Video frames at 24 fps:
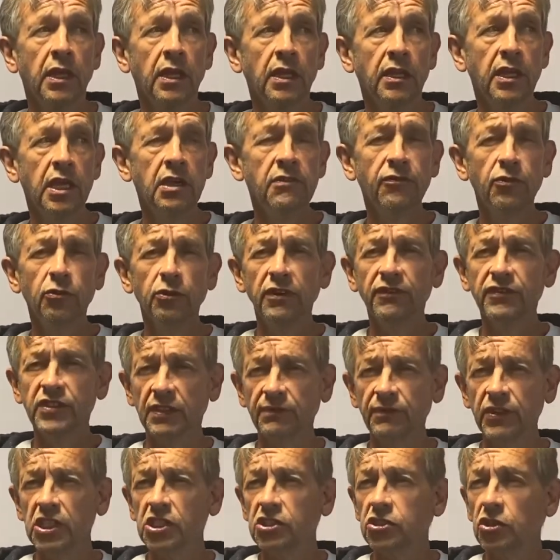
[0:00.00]
Therefore, if
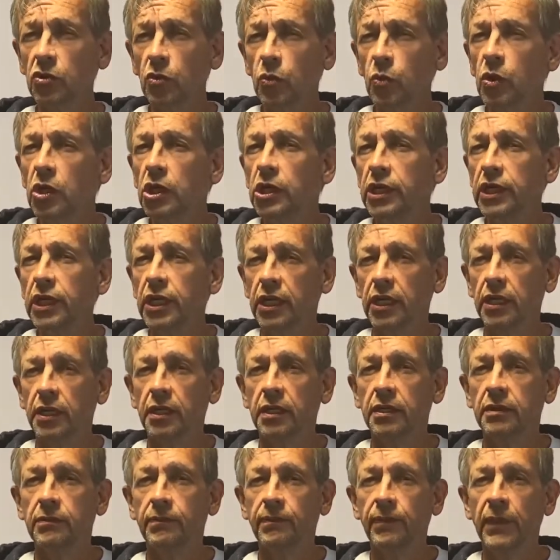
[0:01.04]
something's not working,
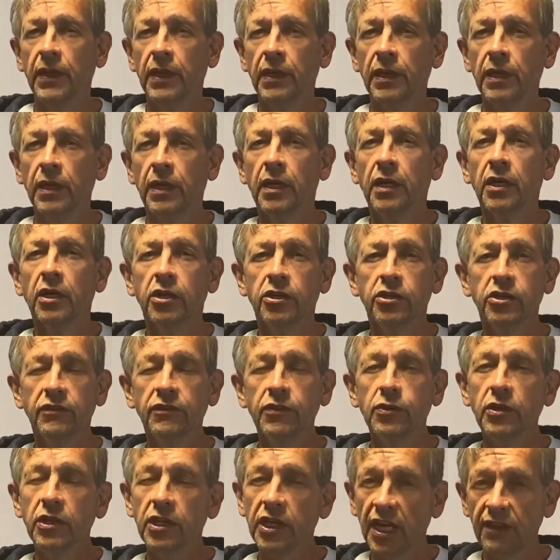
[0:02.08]
if you
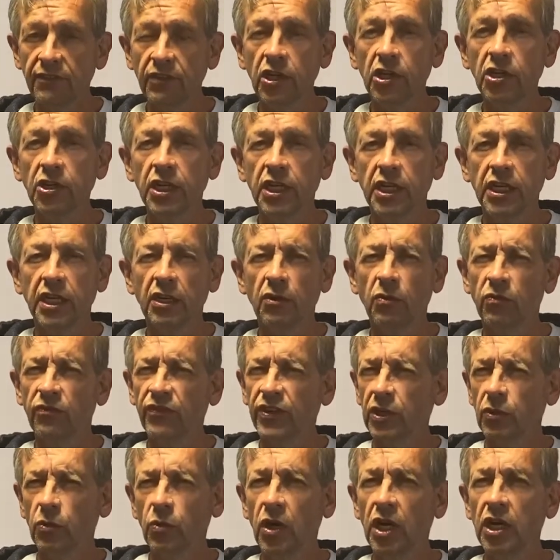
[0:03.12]
can have a look at it and
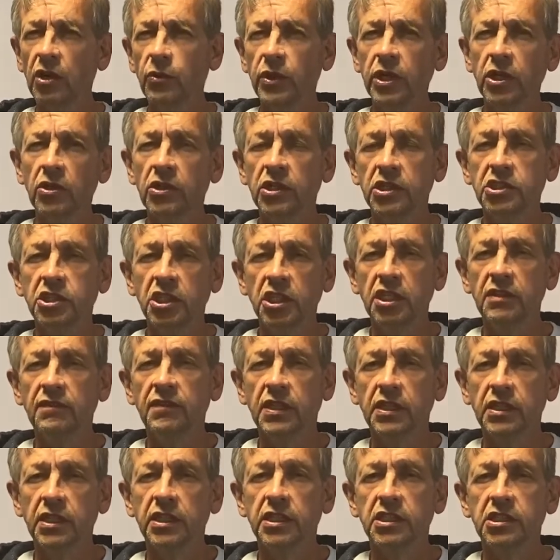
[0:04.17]
think, why are we not
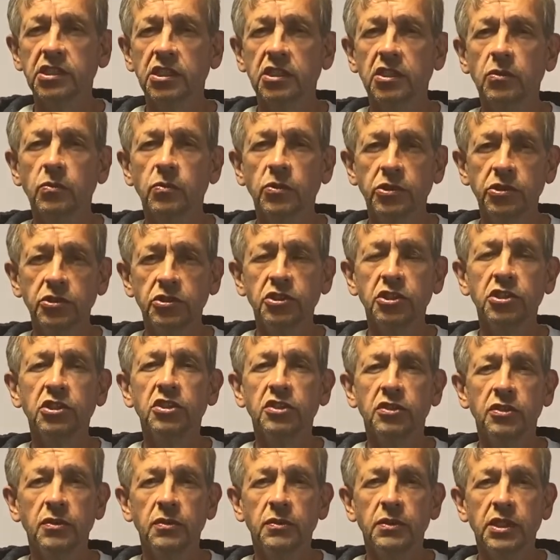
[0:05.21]
achieving this? What you should
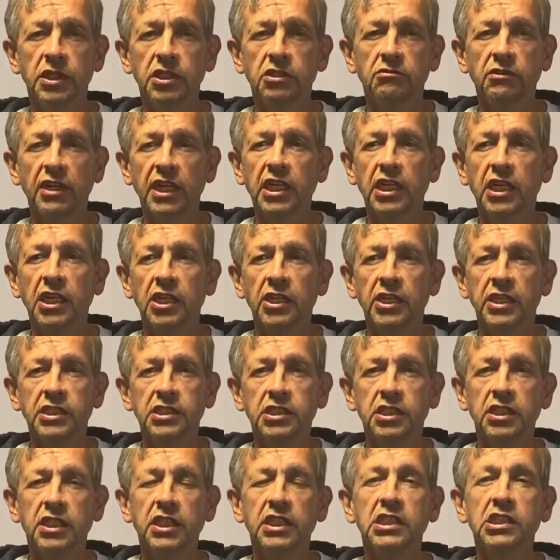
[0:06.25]
do is recognise
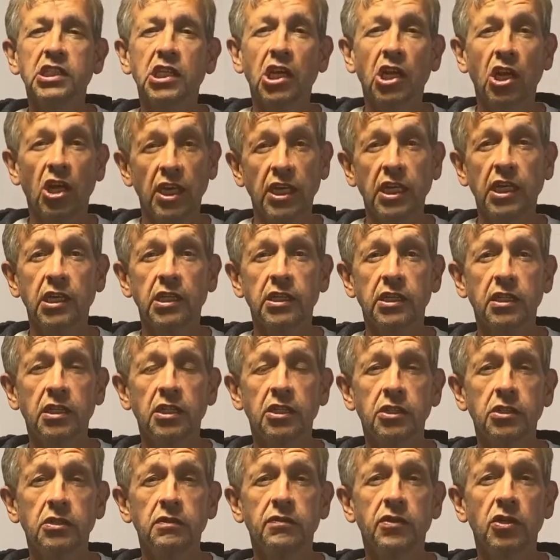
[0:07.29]
that it's likely that
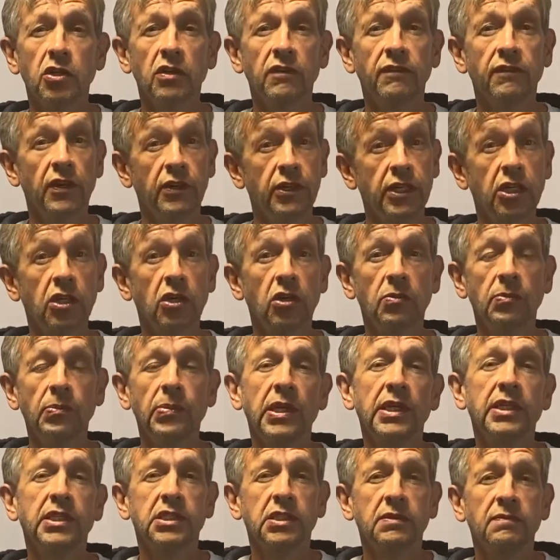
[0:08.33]
you've got a very
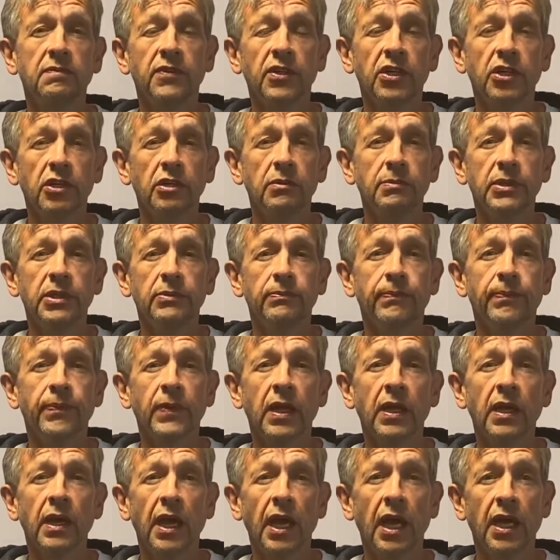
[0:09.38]
complex environment
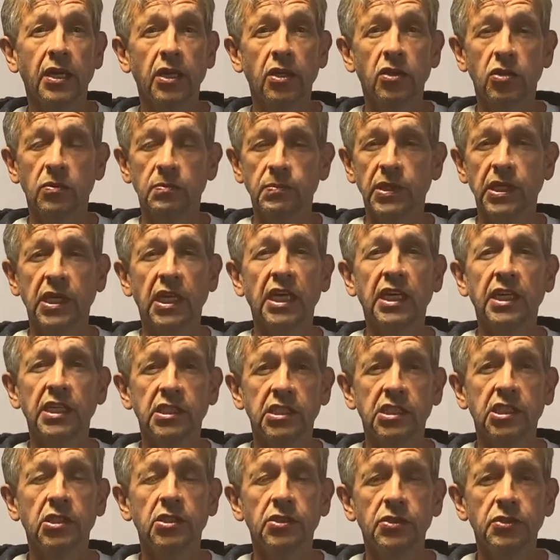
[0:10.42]
and a complicated
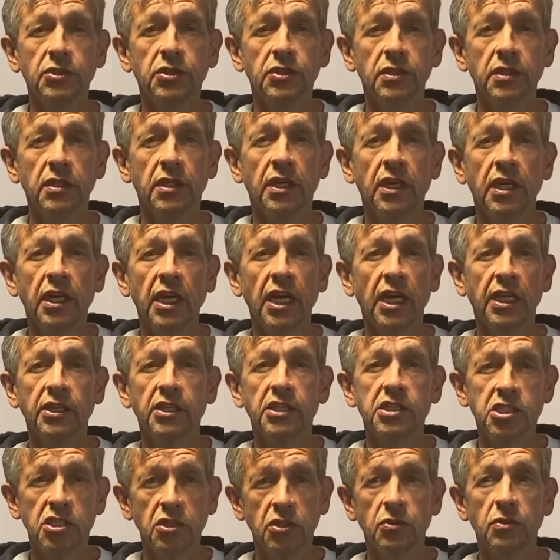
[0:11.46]
solution. And the
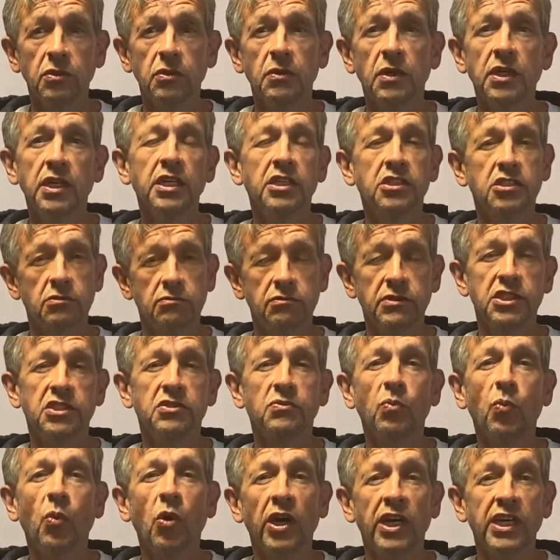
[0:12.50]
two is the
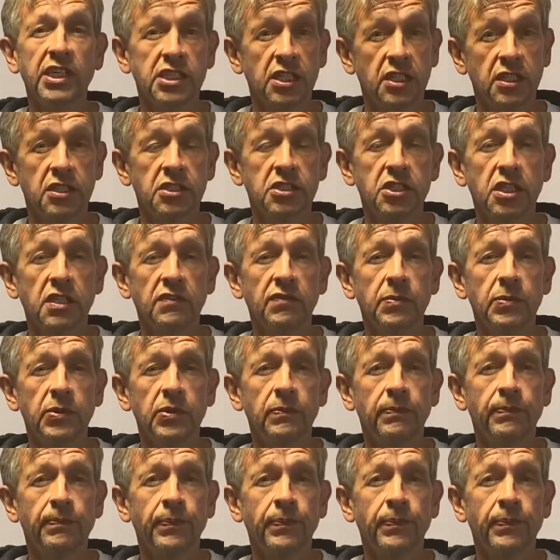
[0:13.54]
reason why it's unachievable.